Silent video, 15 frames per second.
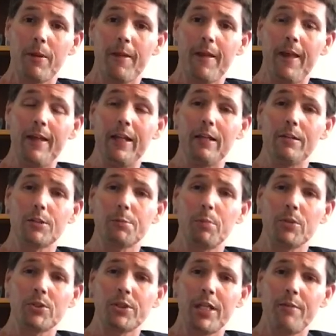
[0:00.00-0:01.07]
and
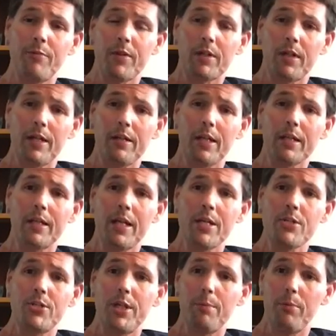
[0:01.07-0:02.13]
specifically the
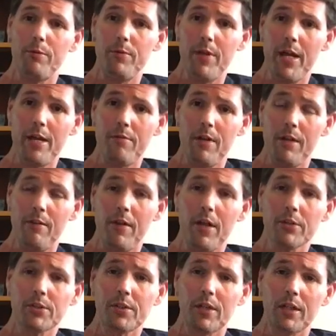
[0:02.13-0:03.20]
kingship of David. And
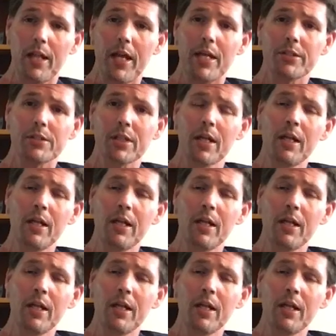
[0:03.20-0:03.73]
thus the last